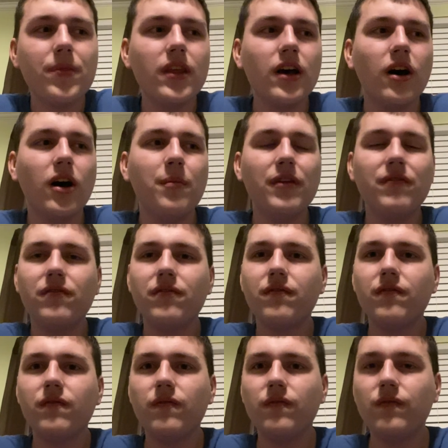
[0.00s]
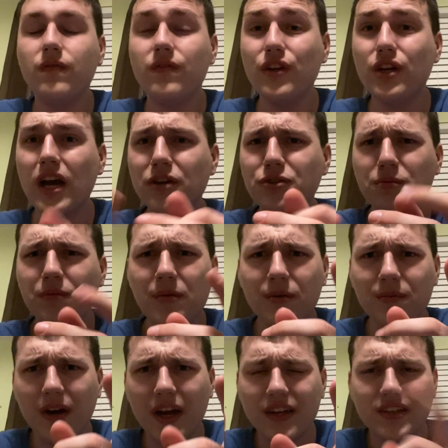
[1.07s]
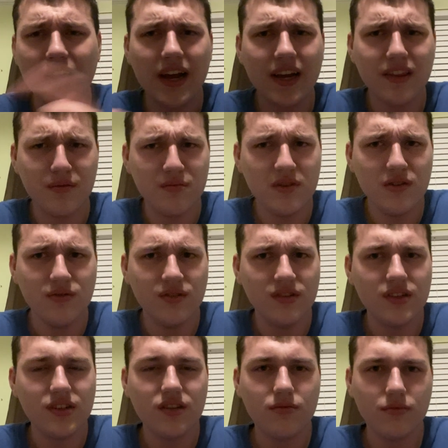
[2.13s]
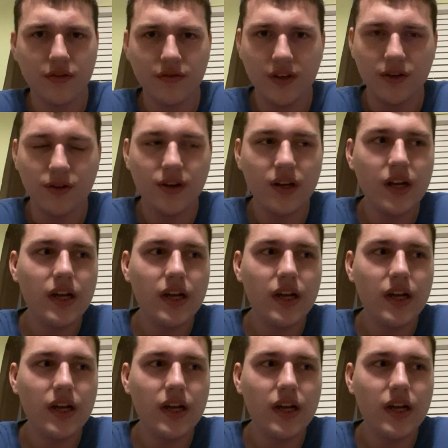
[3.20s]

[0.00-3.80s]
If you guys remember my Attack of the Mutant review,